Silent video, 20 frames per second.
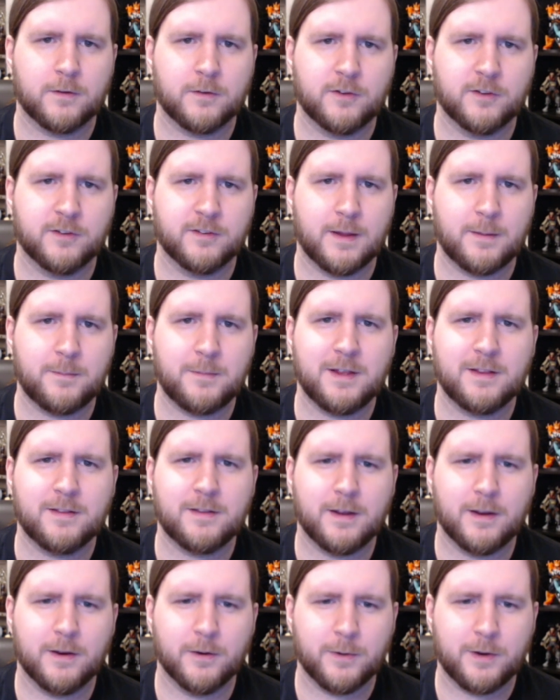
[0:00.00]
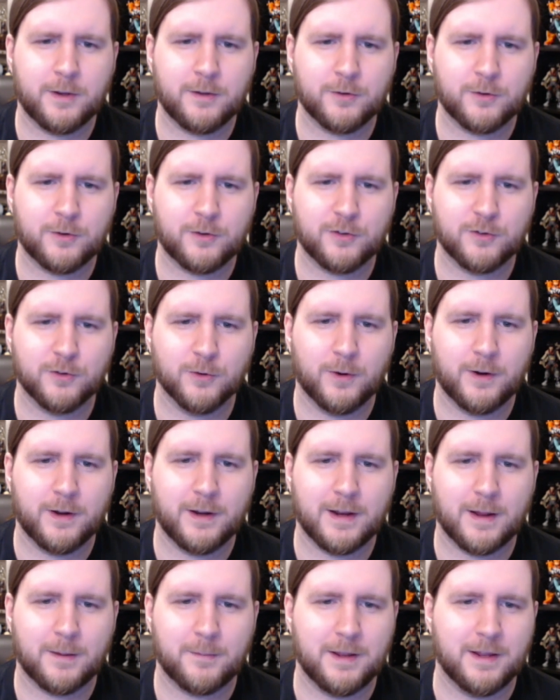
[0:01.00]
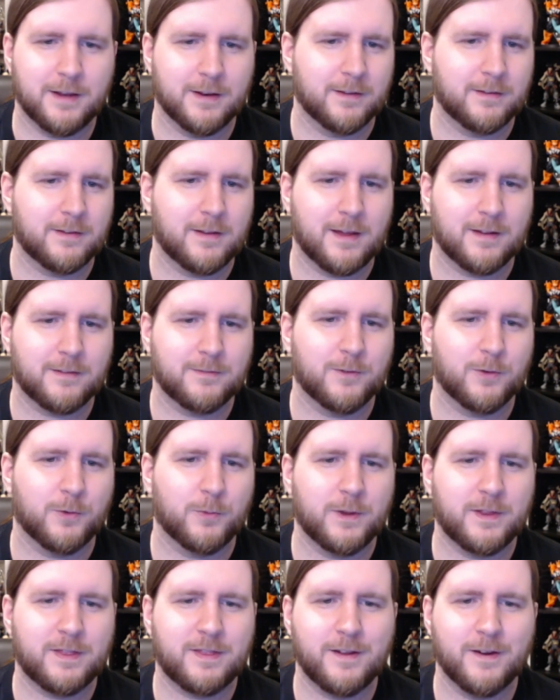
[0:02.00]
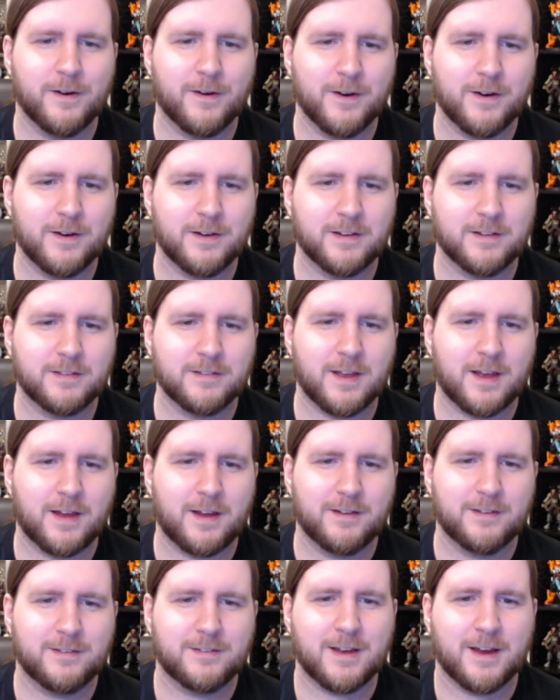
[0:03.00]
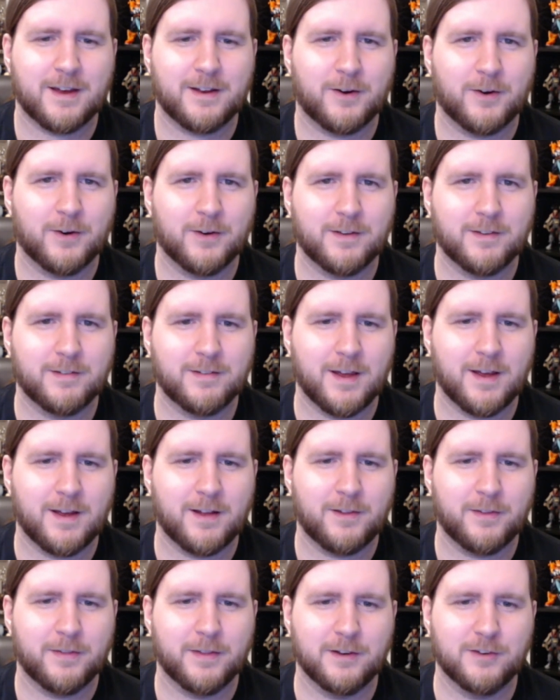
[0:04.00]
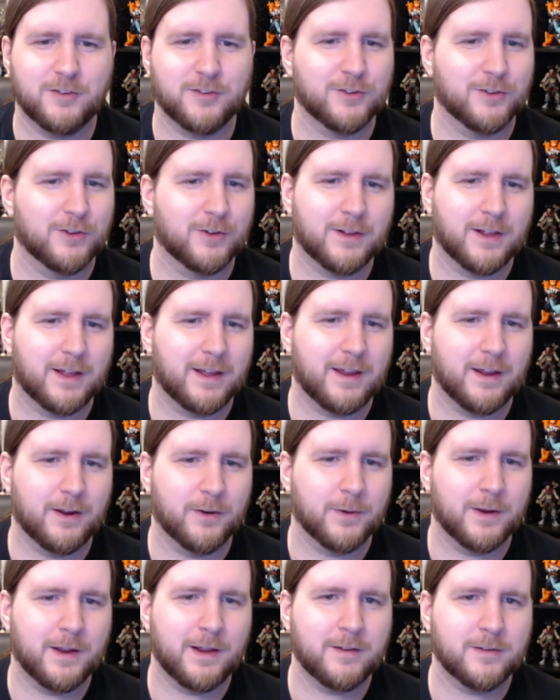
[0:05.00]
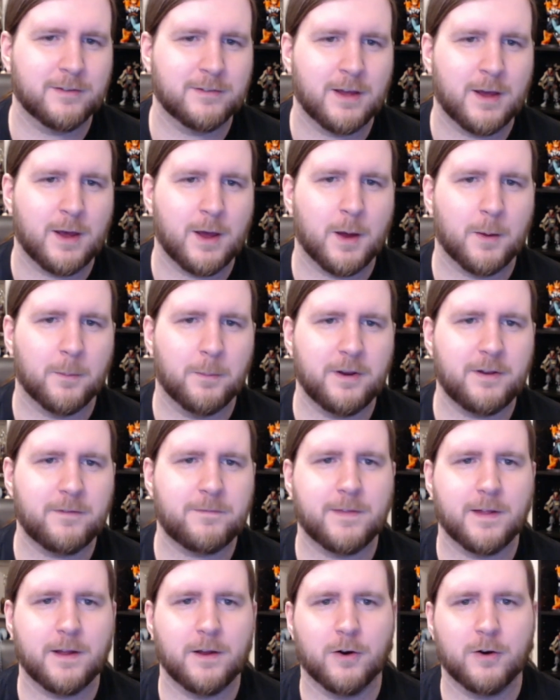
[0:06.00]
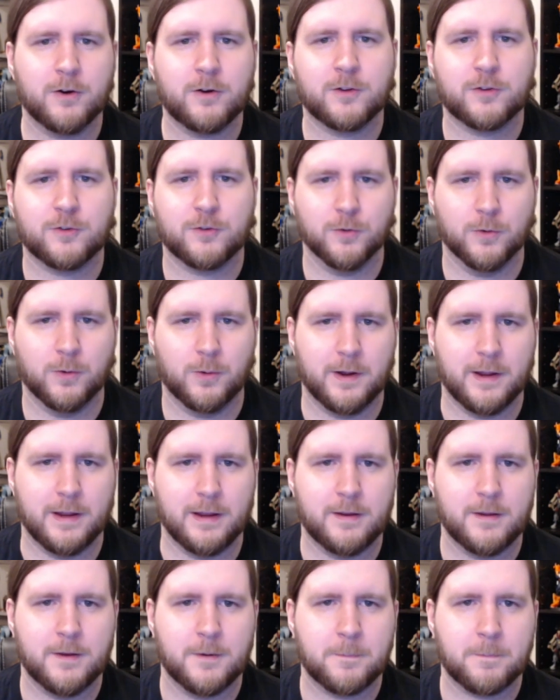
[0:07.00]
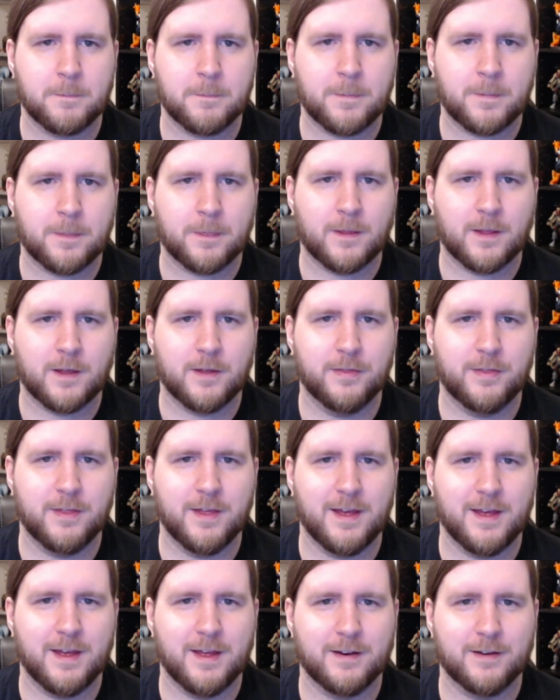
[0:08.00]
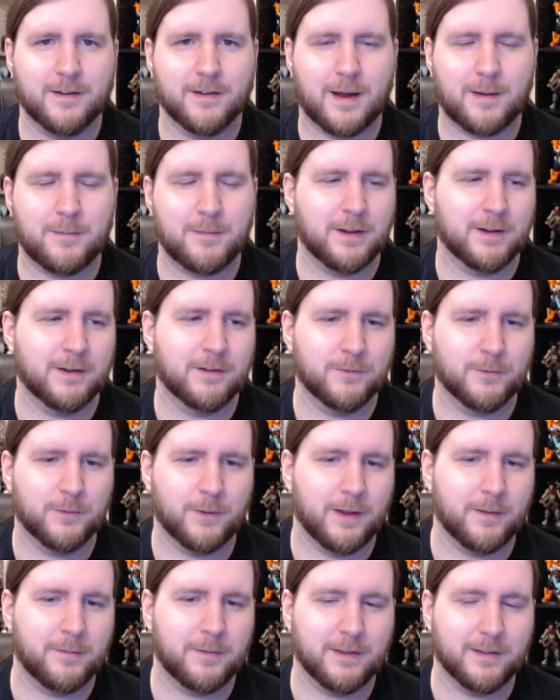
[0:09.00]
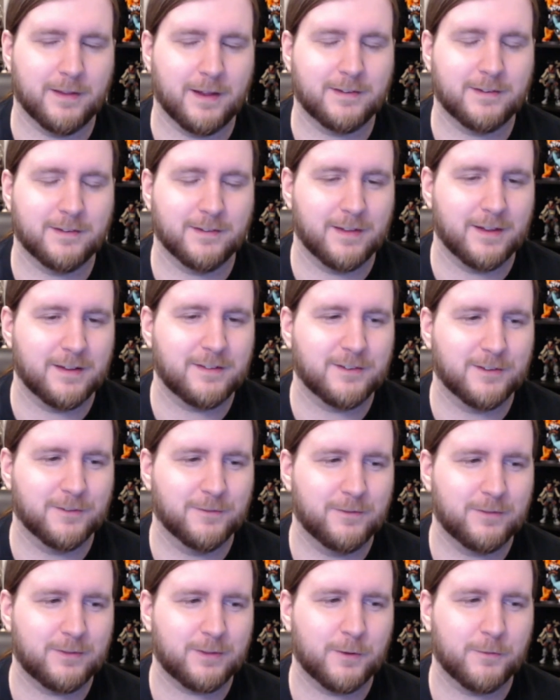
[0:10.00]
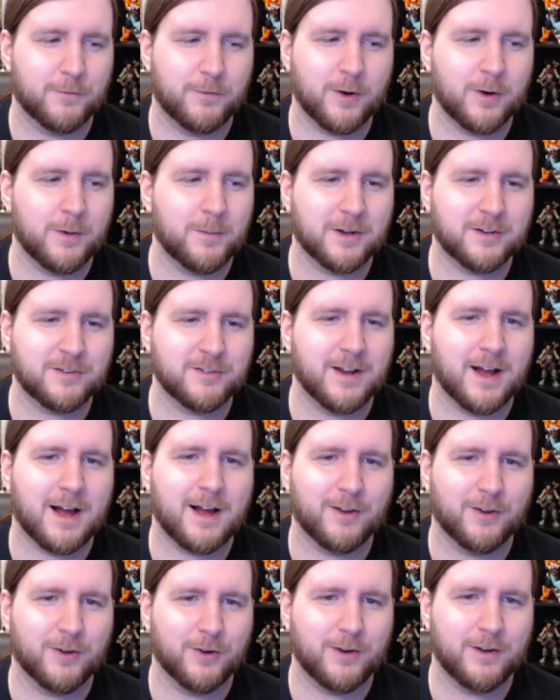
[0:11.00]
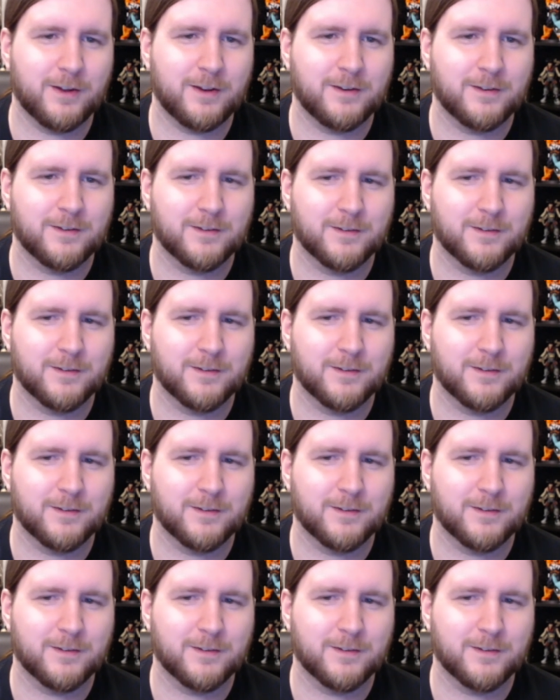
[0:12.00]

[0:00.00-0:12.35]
does that mean the earrings are destroyed? I mean, it, it, with the art, it's it's kind of hard to tell. They just look like earrings. But if they are destroyed, then I mean, well, I mean that's that's very much not good